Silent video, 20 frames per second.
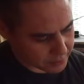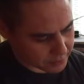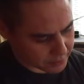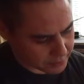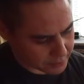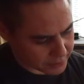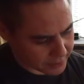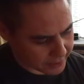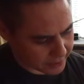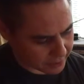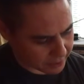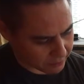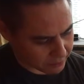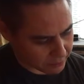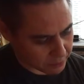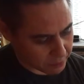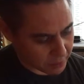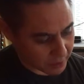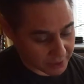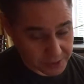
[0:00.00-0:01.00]
taking it
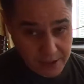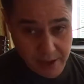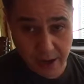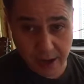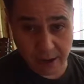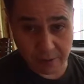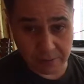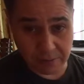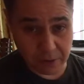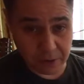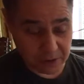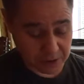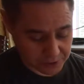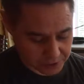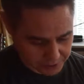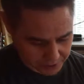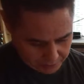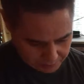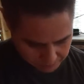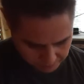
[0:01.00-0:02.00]
from the guitar
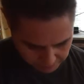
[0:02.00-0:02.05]
first,